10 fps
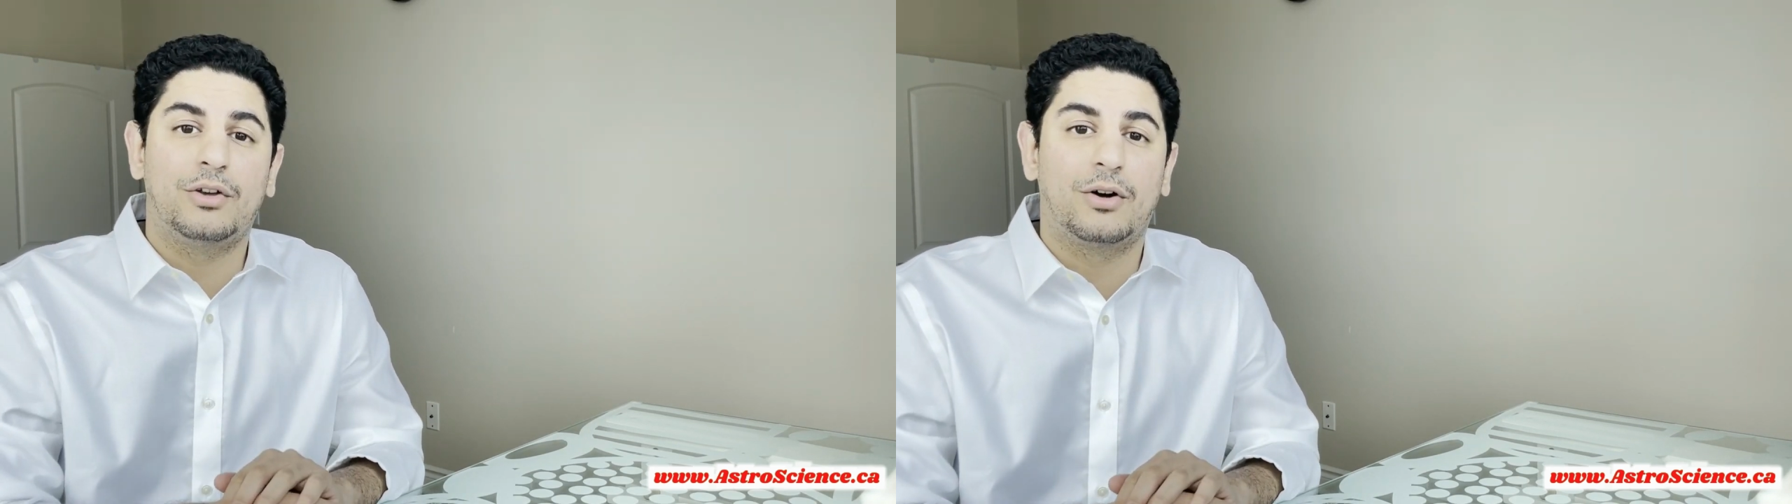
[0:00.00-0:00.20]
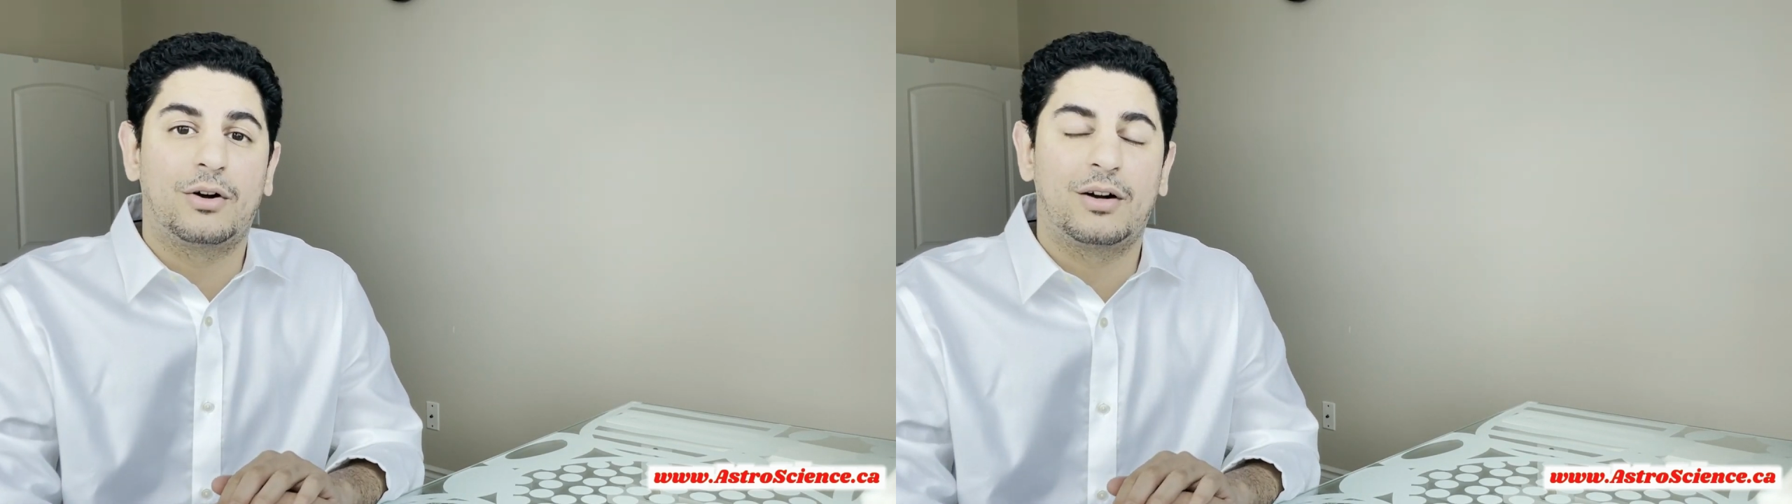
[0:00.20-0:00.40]

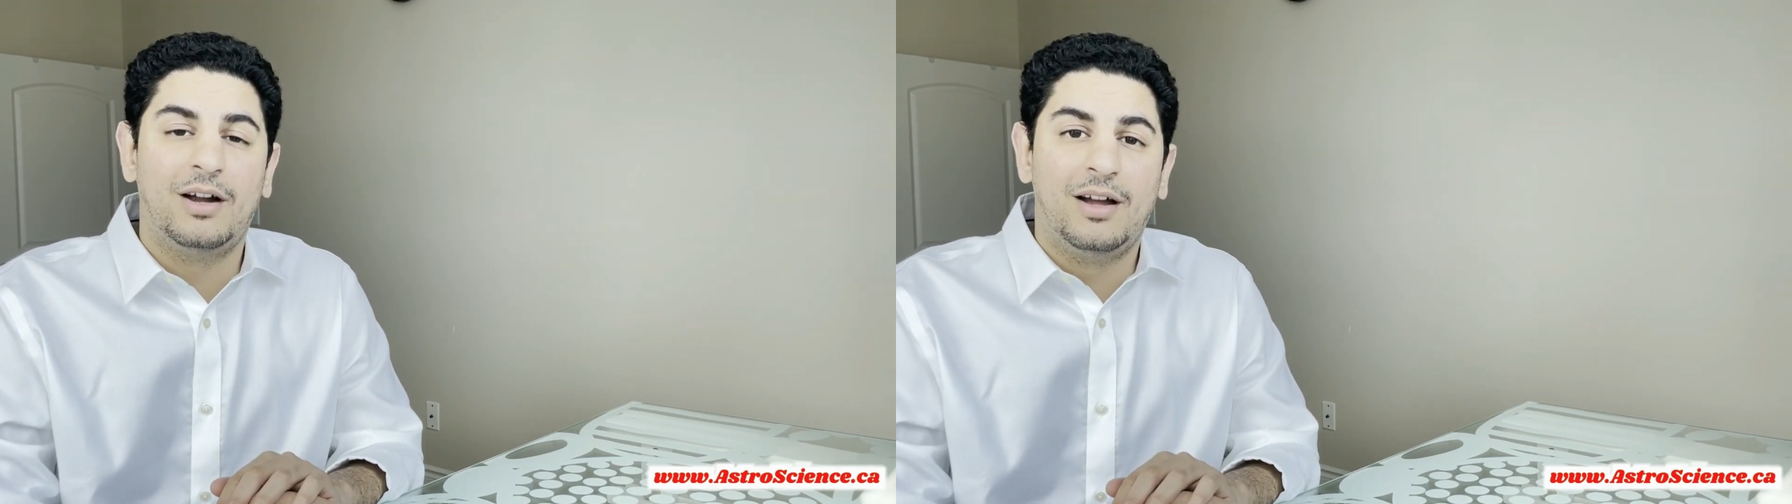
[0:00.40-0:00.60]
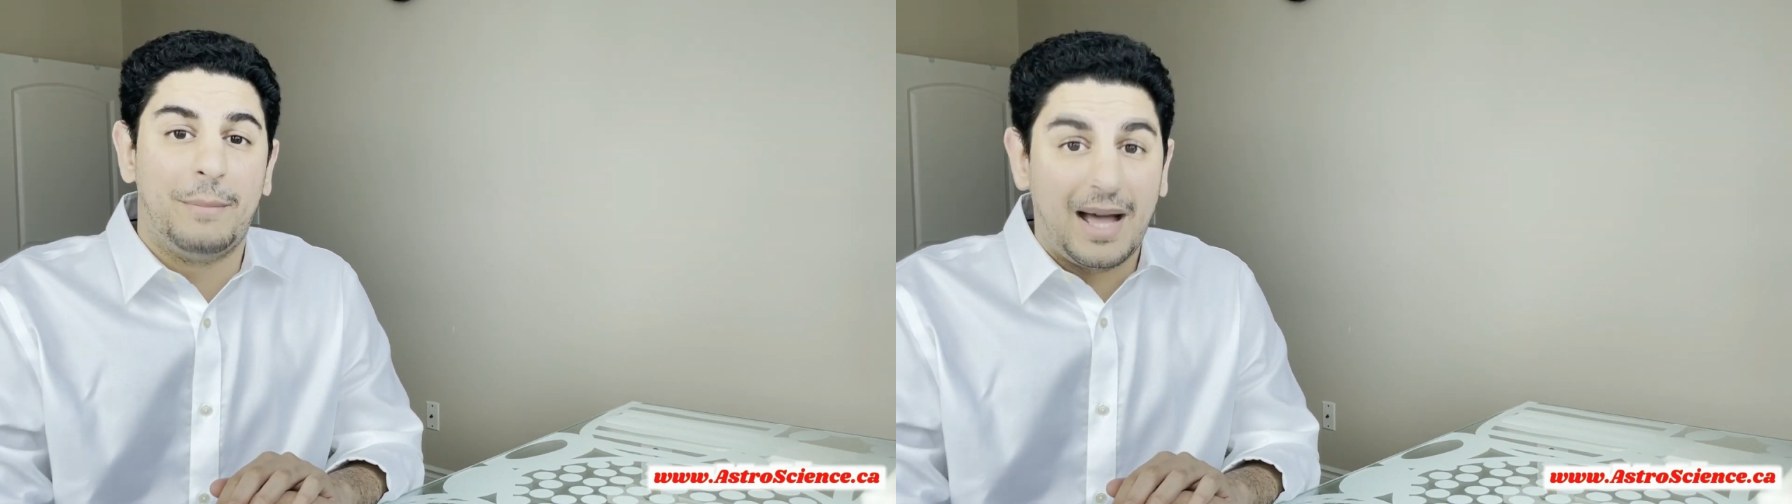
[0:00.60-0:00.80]
your
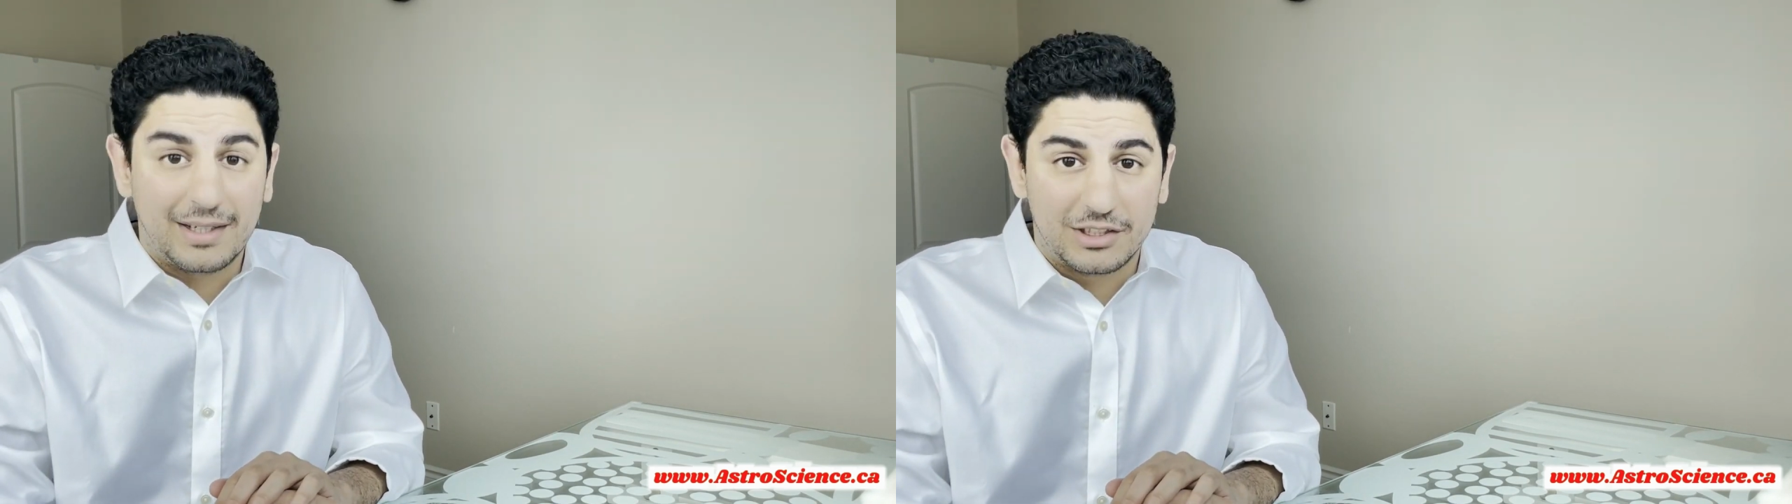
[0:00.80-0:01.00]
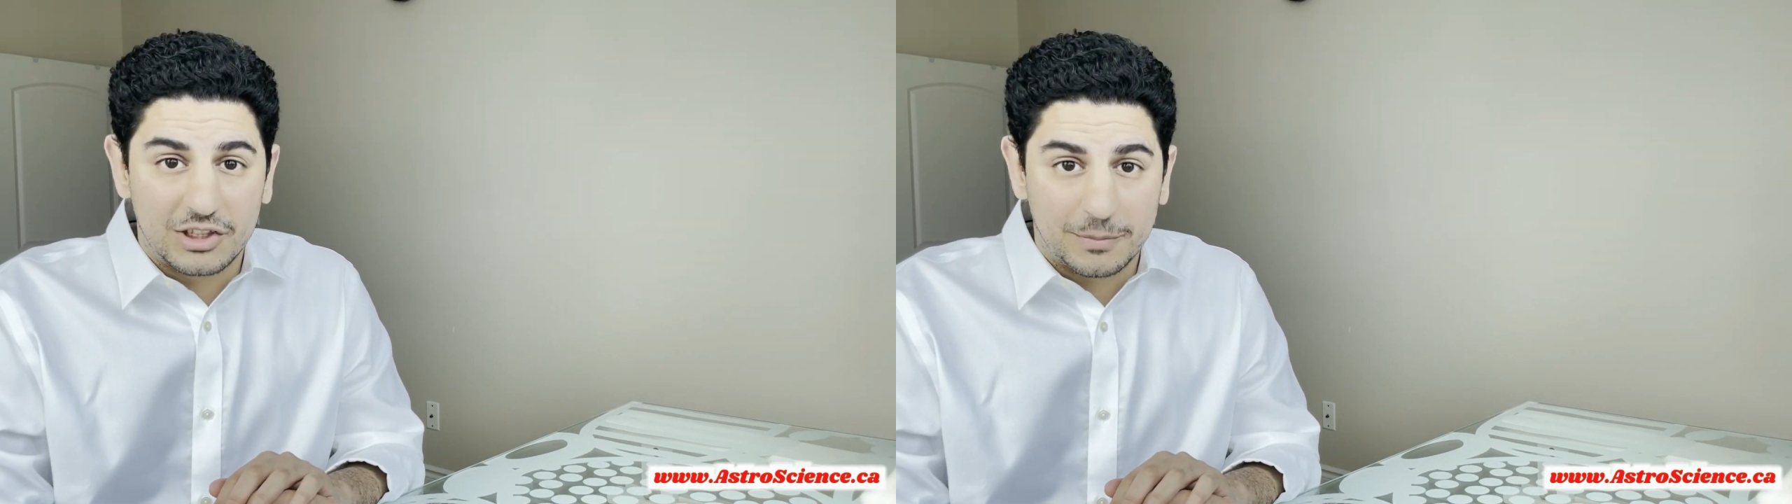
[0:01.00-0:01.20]

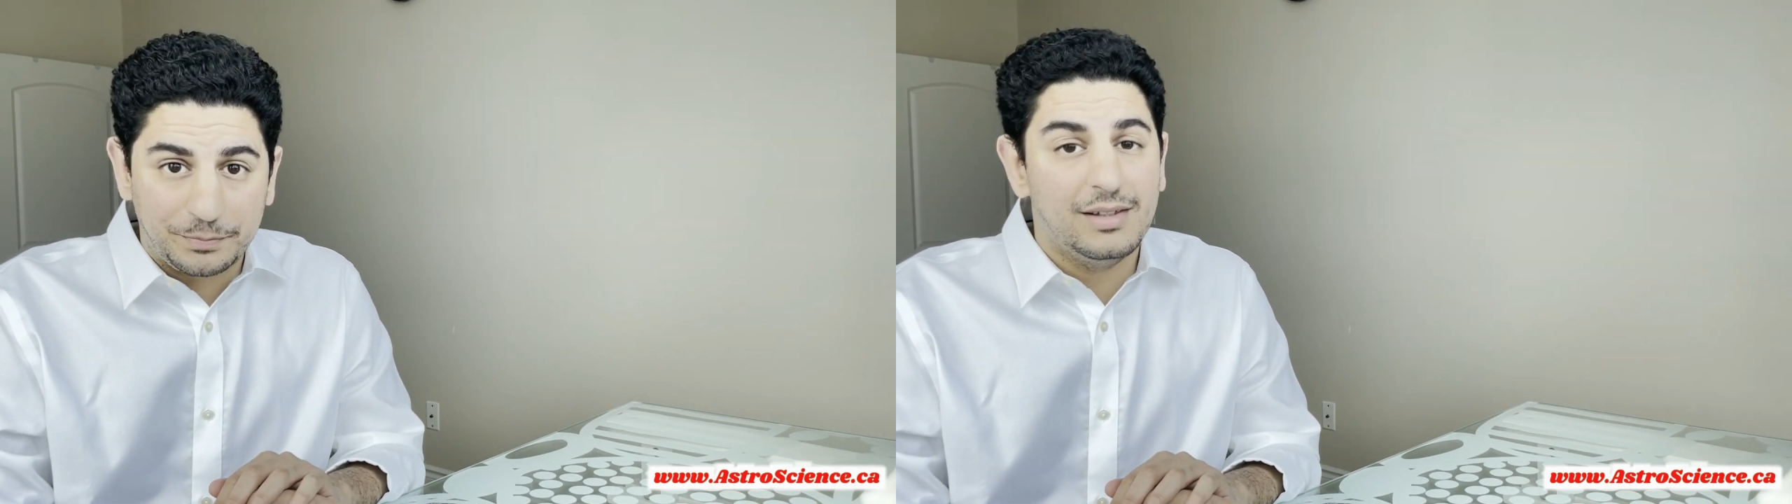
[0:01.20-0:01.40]
marriage,